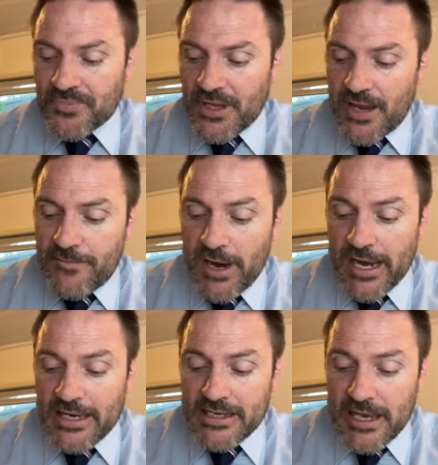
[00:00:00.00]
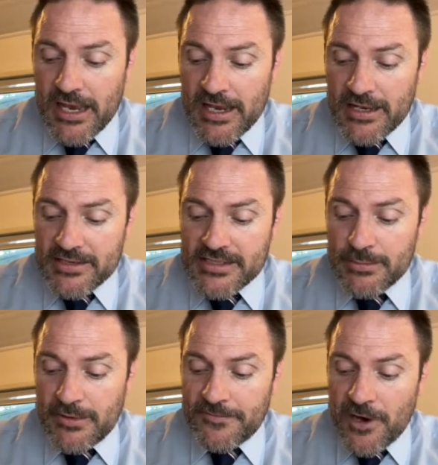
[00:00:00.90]
If I
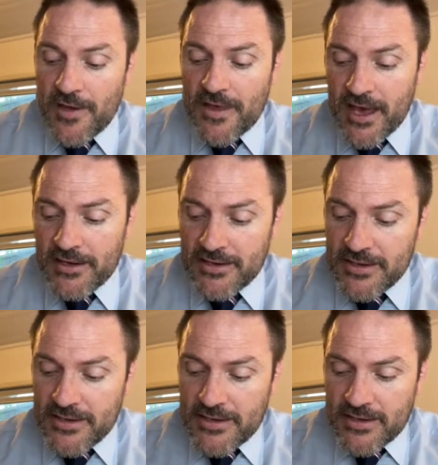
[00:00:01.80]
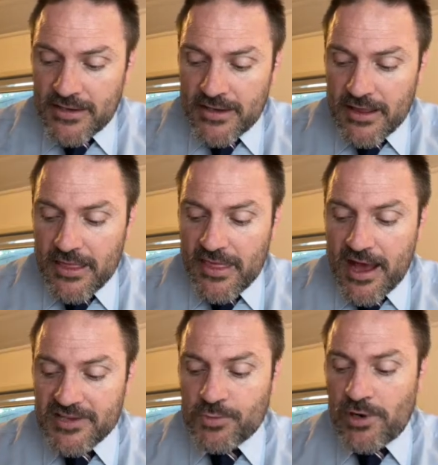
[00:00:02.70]
simplify that,
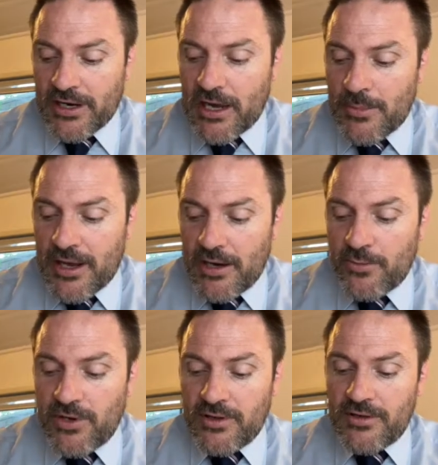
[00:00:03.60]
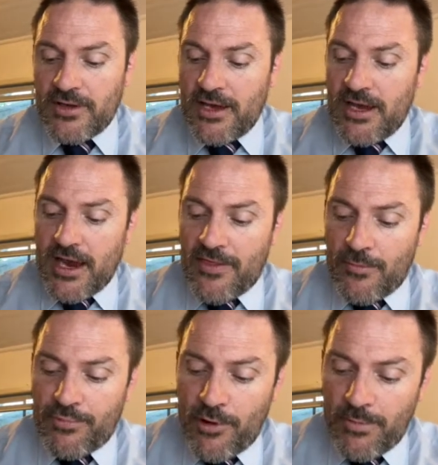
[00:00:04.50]
that's what I come out with. And the
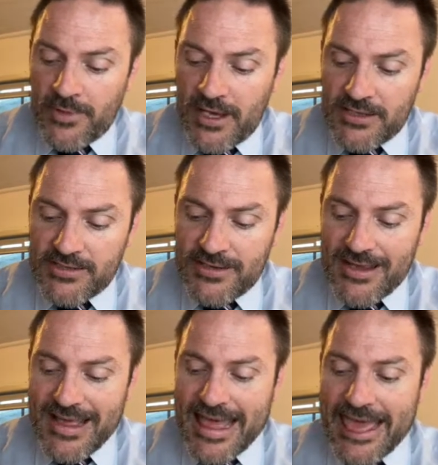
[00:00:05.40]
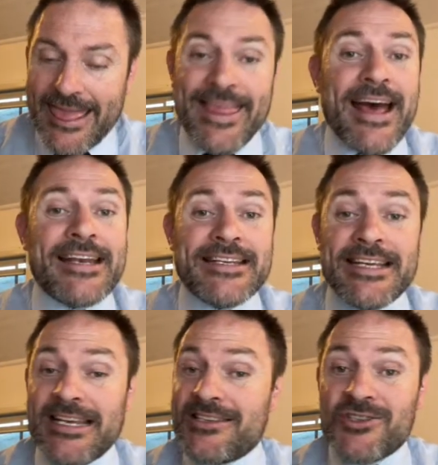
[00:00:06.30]
problem is, that
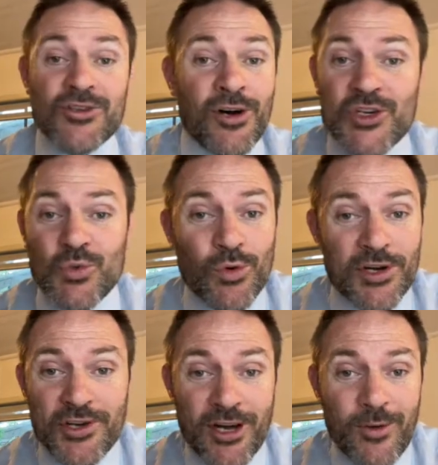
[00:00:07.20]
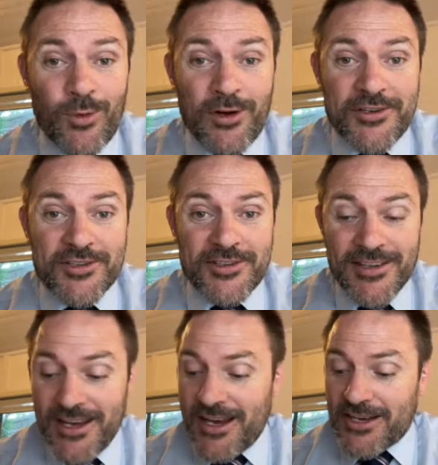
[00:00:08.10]
is not what I wanted.
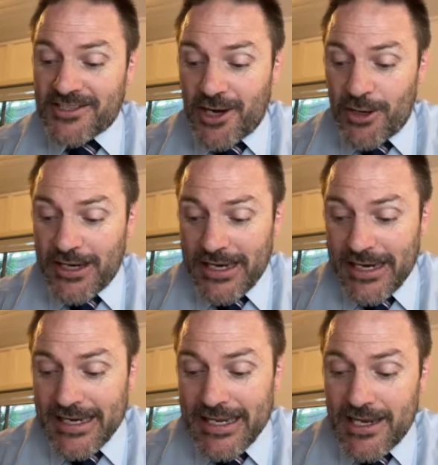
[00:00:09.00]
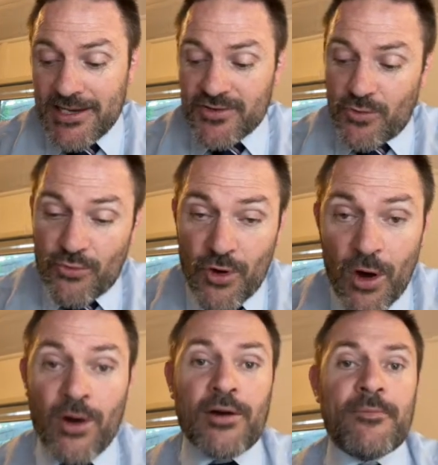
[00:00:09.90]
So it is
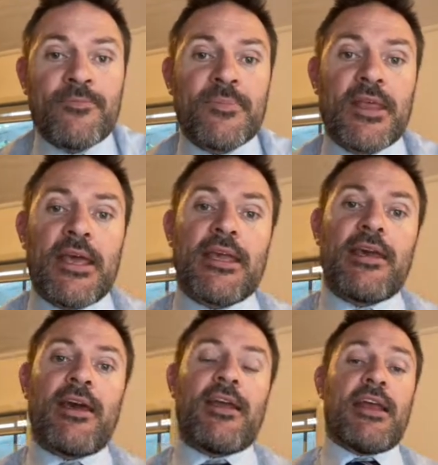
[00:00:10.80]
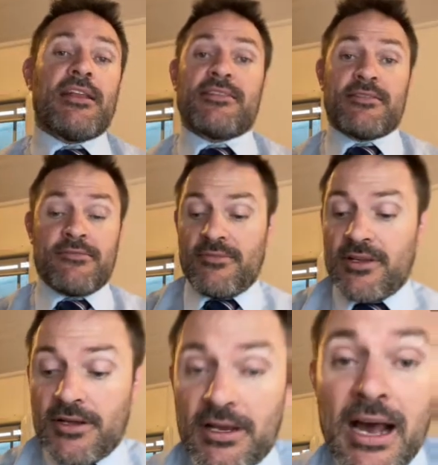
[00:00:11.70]
wrong, okay? It's
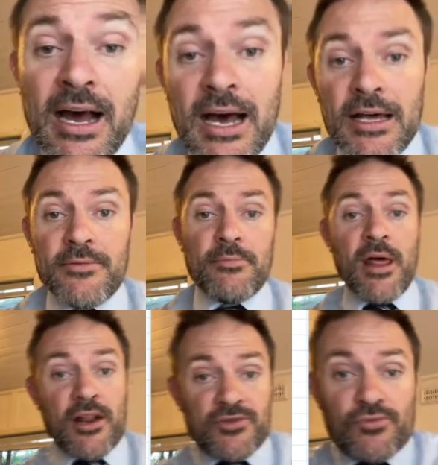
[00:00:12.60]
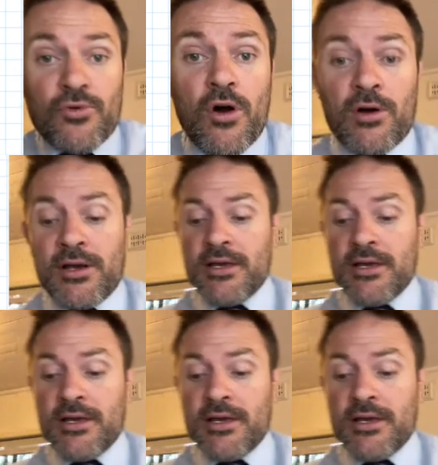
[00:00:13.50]
hard, but it's wrong.